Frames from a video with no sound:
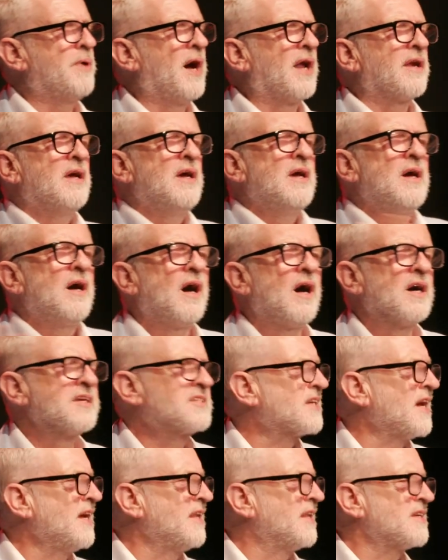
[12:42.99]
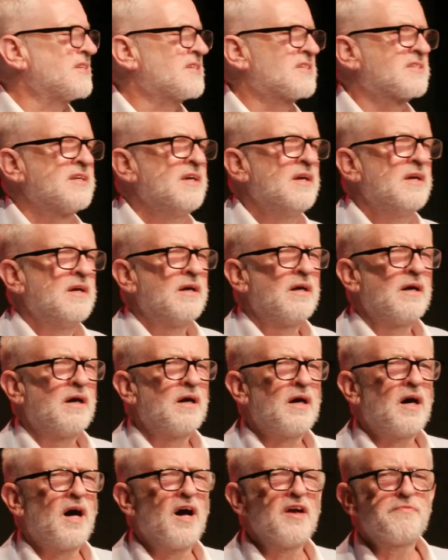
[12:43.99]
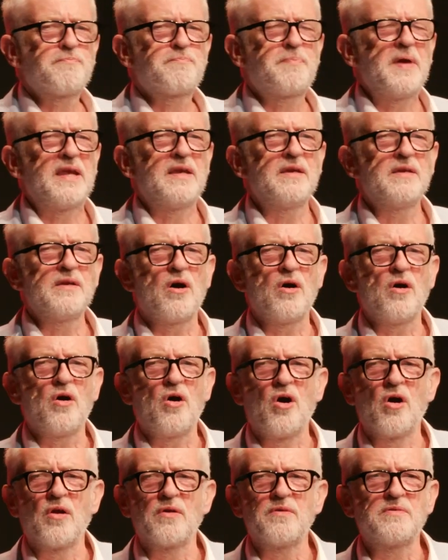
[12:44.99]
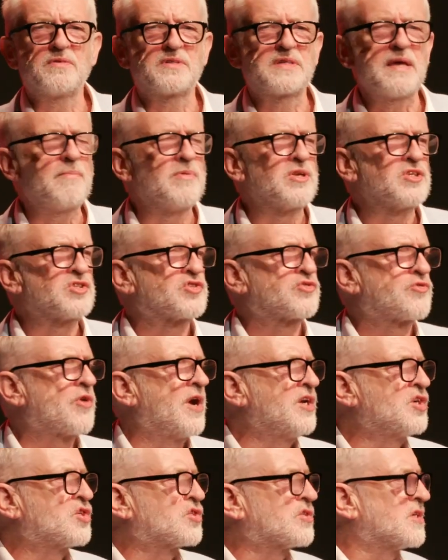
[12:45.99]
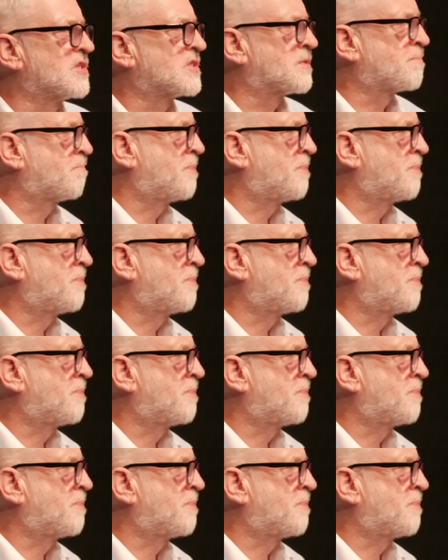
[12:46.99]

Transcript: But I say this I've been on demonstrations,